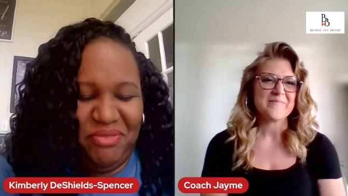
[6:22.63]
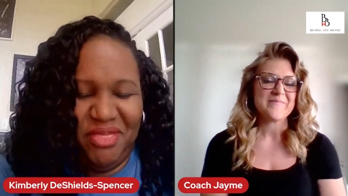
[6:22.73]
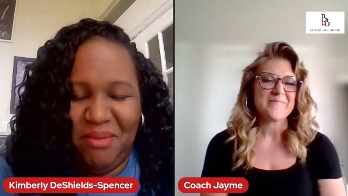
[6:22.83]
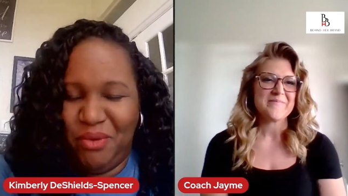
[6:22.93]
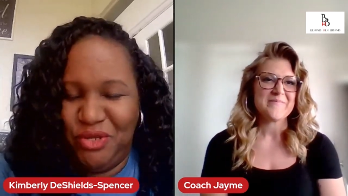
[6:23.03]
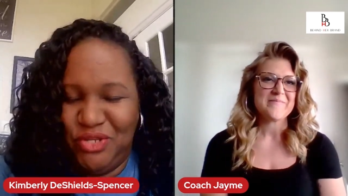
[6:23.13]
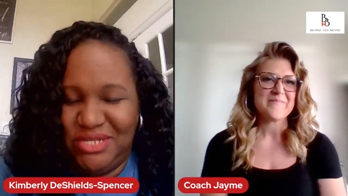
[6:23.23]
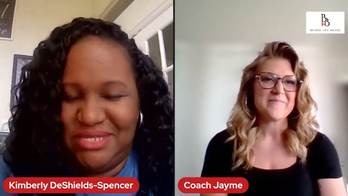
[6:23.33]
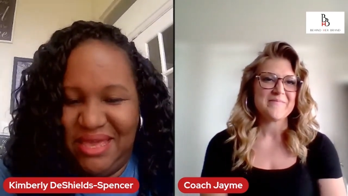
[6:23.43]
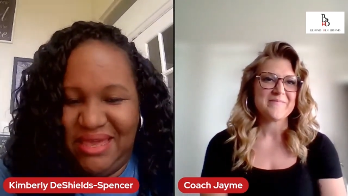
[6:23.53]
Speaker 1: made me think about what you
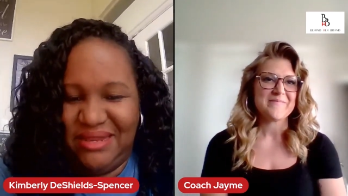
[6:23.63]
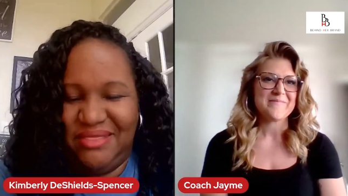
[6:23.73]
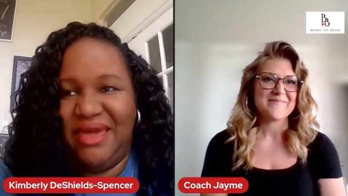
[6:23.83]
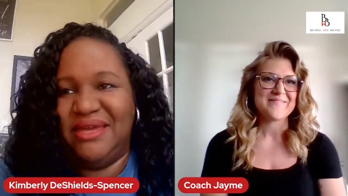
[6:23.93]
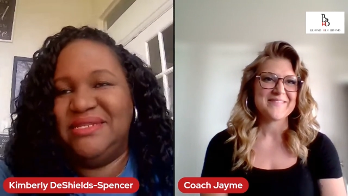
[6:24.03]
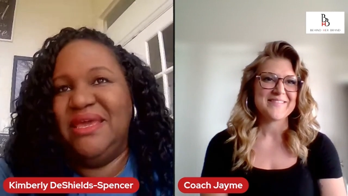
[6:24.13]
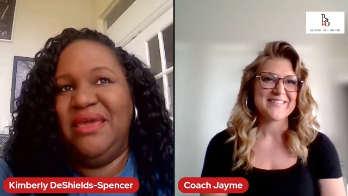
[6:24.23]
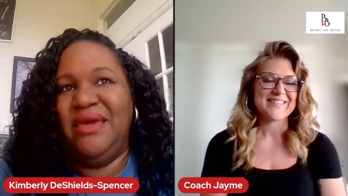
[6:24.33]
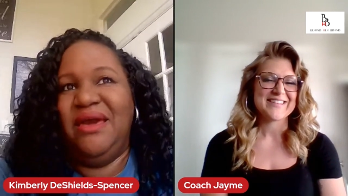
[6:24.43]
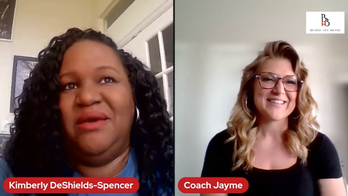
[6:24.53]
just said that
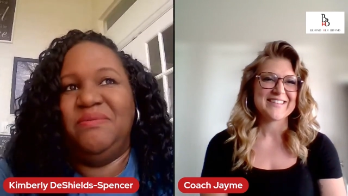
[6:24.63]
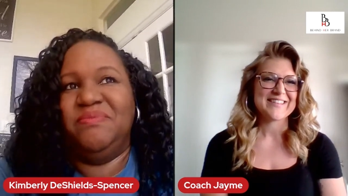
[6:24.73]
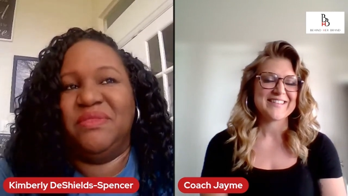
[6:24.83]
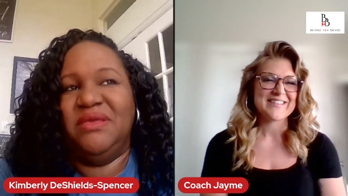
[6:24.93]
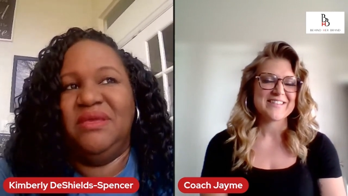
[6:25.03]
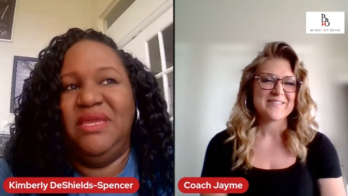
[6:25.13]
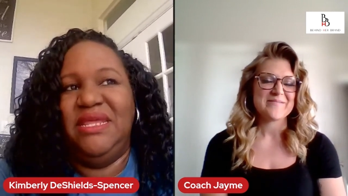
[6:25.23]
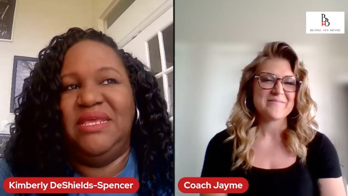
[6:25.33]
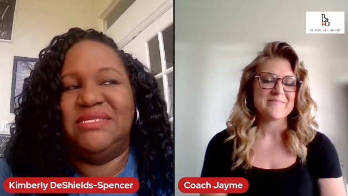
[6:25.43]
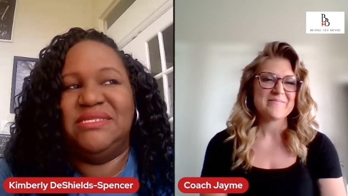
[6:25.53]
um,
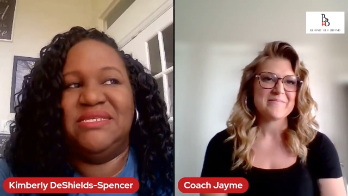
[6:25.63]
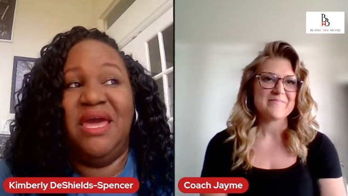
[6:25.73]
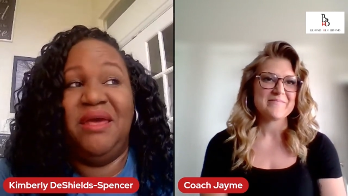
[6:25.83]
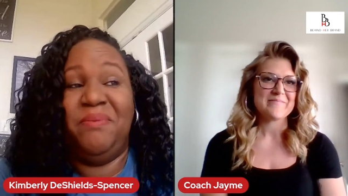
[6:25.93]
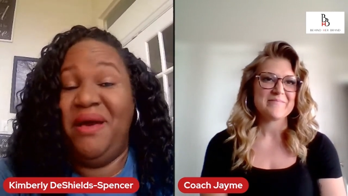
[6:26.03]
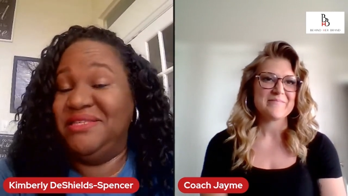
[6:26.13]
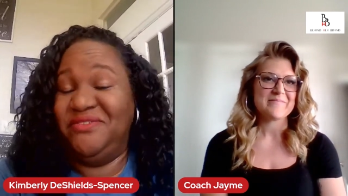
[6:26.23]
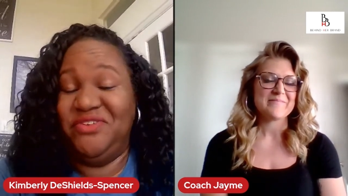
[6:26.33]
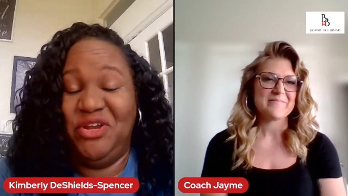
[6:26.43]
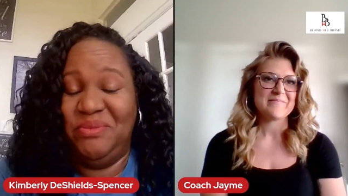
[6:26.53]
and it's it's not a
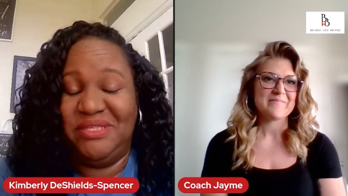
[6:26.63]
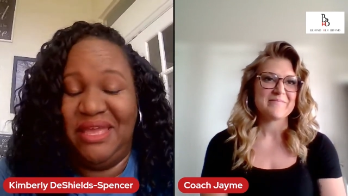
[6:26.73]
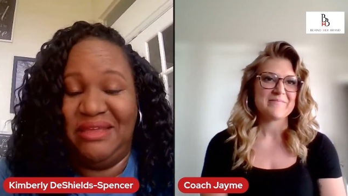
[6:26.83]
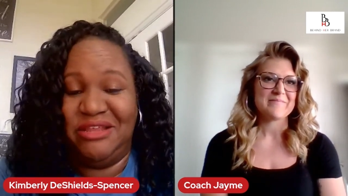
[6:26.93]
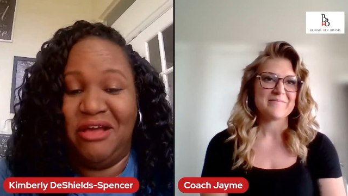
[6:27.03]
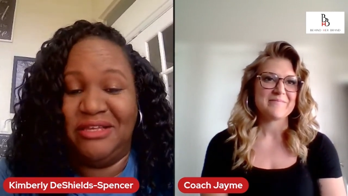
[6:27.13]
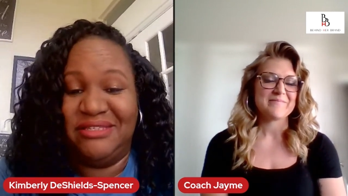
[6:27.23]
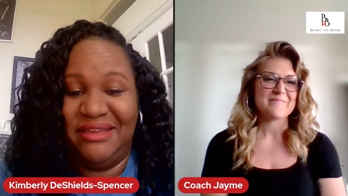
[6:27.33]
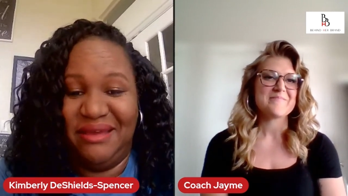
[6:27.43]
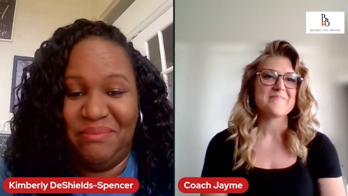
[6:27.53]
positive term. It's like
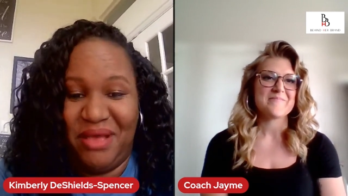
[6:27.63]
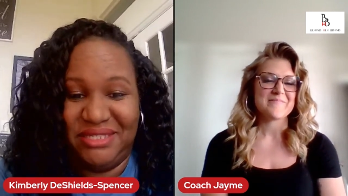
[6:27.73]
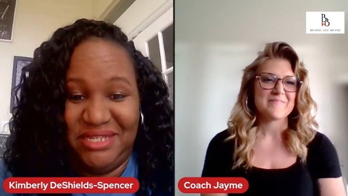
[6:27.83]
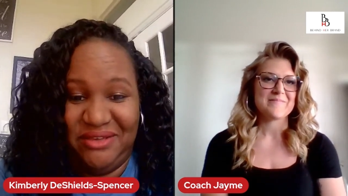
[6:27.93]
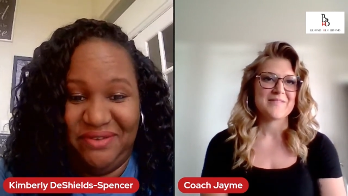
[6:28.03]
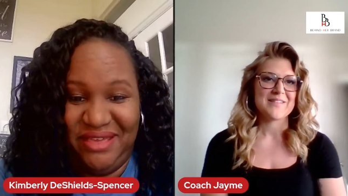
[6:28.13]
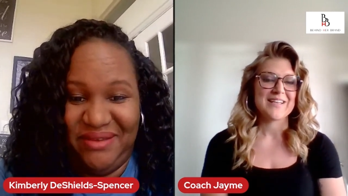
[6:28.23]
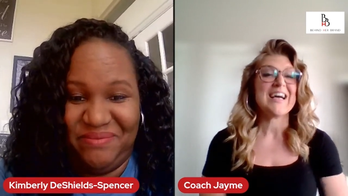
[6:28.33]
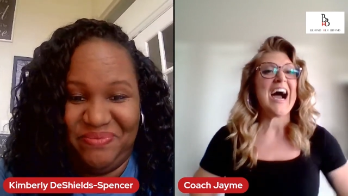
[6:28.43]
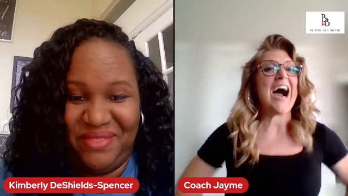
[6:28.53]
toxic positivity.
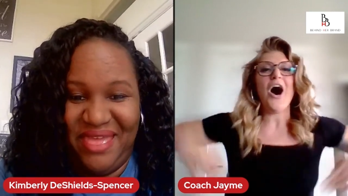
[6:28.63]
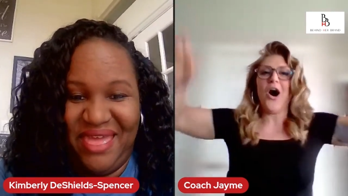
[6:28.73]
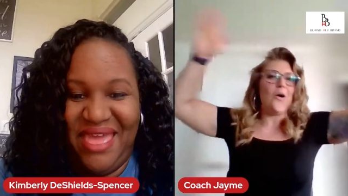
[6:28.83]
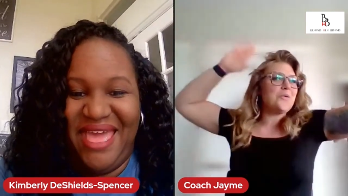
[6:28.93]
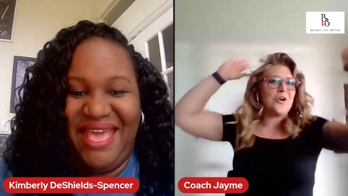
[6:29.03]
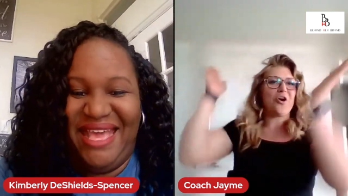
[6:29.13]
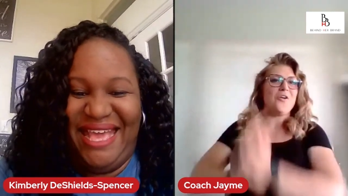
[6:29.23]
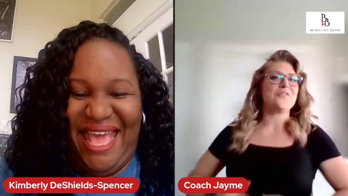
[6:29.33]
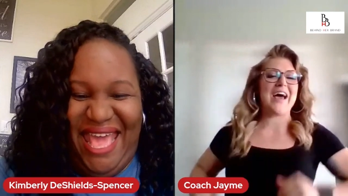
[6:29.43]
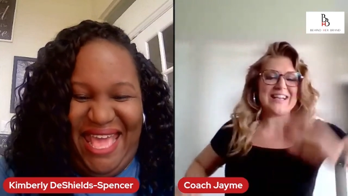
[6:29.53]
Speaker 2: Oh, girl,
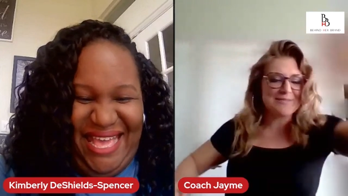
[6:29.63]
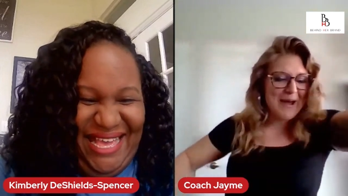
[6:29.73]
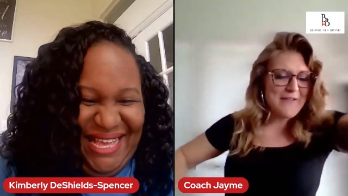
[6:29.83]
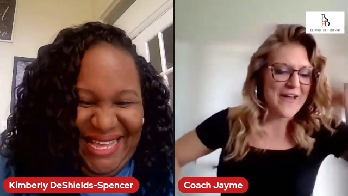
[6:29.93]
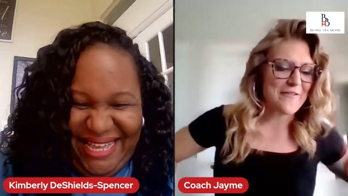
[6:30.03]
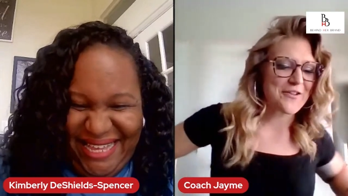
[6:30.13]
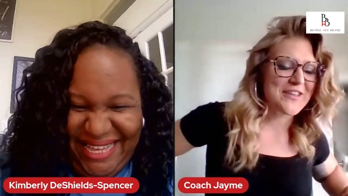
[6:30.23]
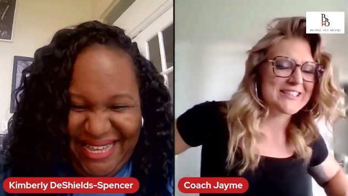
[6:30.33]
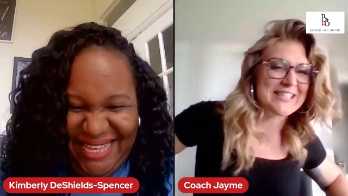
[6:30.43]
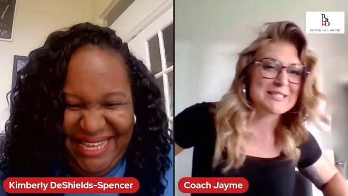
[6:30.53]
that is my favorite thing
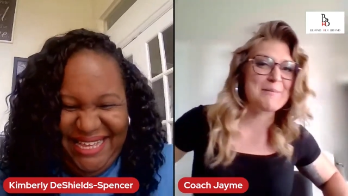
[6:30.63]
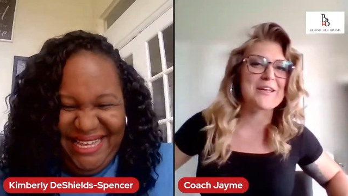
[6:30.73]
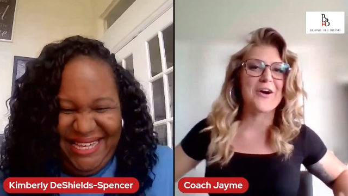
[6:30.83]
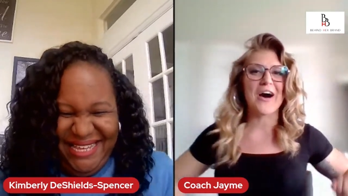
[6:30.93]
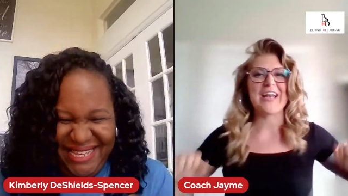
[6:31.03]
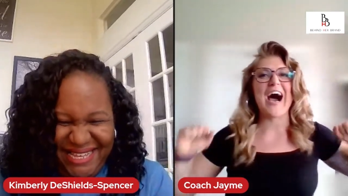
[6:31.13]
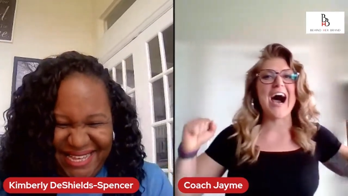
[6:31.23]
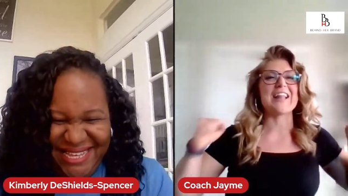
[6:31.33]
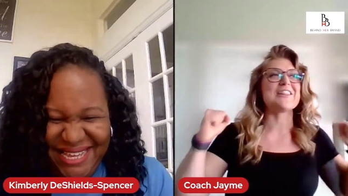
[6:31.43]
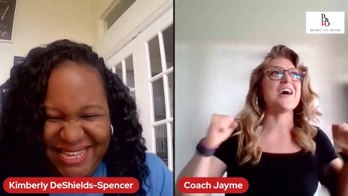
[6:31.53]
to speak on. I
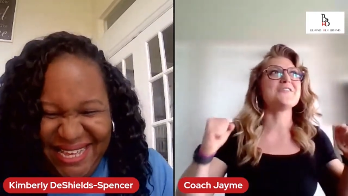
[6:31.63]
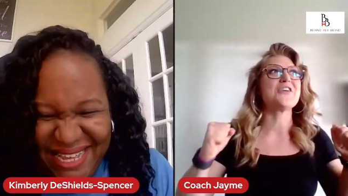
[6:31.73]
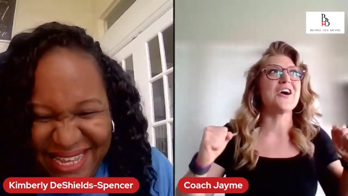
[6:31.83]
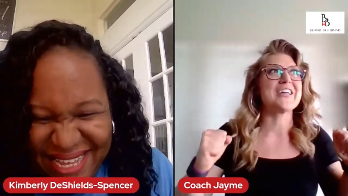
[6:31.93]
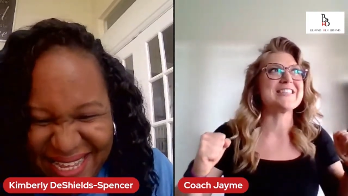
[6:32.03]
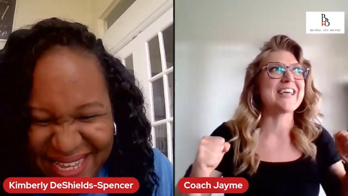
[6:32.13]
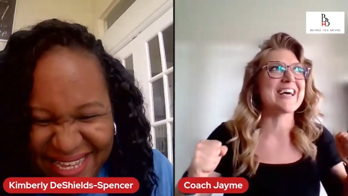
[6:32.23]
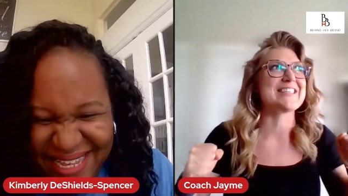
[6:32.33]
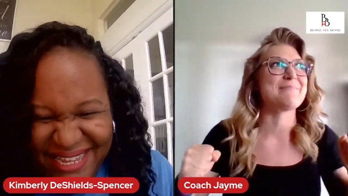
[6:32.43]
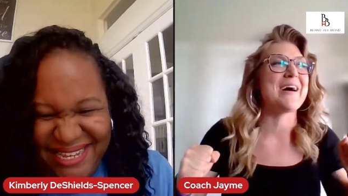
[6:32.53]
love talking toxic
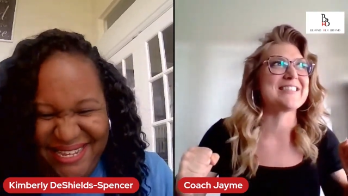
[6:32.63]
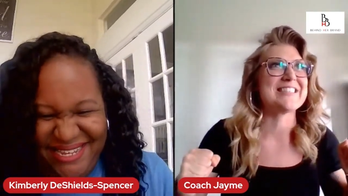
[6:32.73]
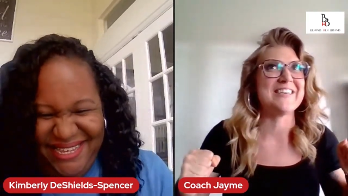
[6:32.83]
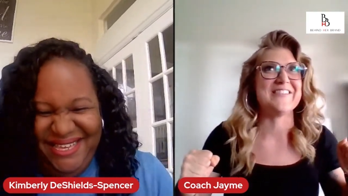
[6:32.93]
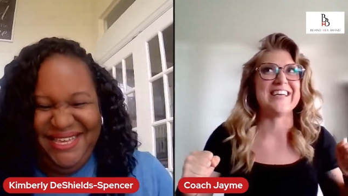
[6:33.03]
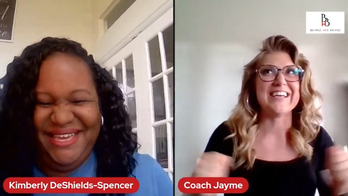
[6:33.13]
positivity.